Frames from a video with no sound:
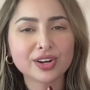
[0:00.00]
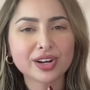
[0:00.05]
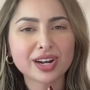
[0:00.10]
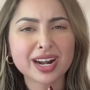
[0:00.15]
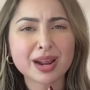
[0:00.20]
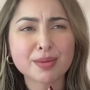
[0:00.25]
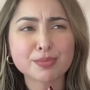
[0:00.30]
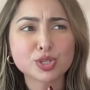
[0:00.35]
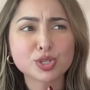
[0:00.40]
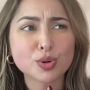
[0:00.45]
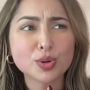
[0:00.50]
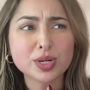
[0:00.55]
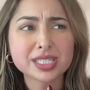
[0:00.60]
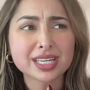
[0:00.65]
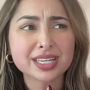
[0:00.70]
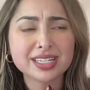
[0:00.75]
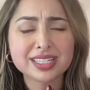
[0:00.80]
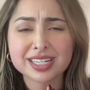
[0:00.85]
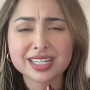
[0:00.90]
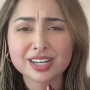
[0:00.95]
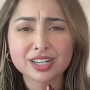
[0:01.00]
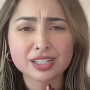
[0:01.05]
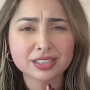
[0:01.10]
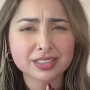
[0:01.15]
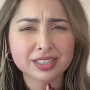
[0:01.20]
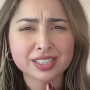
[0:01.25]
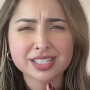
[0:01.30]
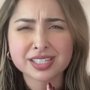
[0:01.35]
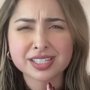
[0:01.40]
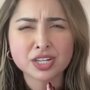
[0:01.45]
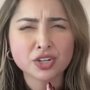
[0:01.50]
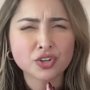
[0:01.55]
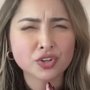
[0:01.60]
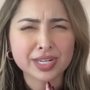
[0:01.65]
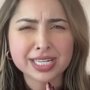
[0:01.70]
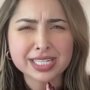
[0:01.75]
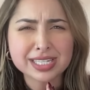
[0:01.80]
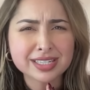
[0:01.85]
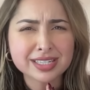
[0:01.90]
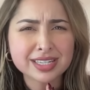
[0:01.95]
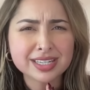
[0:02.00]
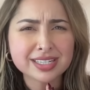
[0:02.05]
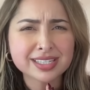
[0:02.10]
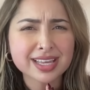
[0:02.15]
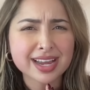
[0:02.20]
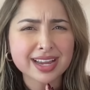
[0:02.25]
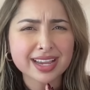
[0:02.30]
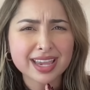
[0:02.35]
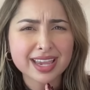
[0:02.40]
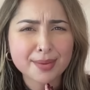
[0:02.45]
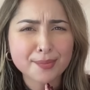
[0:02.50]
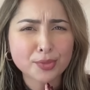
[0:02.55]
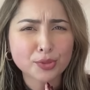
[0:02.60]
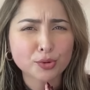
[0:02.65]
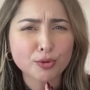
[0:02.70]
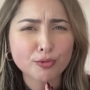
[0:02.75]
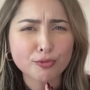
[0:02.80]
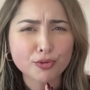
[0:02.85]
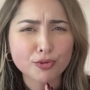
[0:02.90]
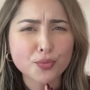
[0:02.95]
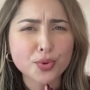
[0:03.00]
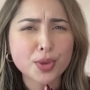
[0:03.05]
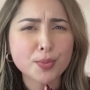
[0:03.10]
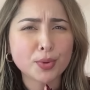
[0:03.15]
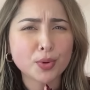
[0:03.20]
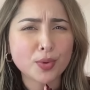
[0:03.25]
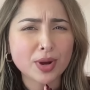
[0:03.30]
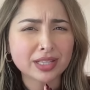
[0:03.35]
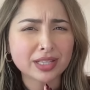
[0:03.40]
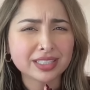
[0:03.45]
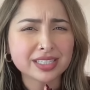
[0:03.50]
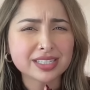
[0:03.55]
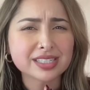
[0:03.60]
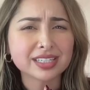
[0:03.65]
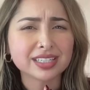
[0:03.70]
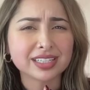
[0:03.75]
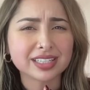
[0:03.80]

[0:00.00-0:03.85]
And I'm so excited to hear the synchronicities that came through for people while listening to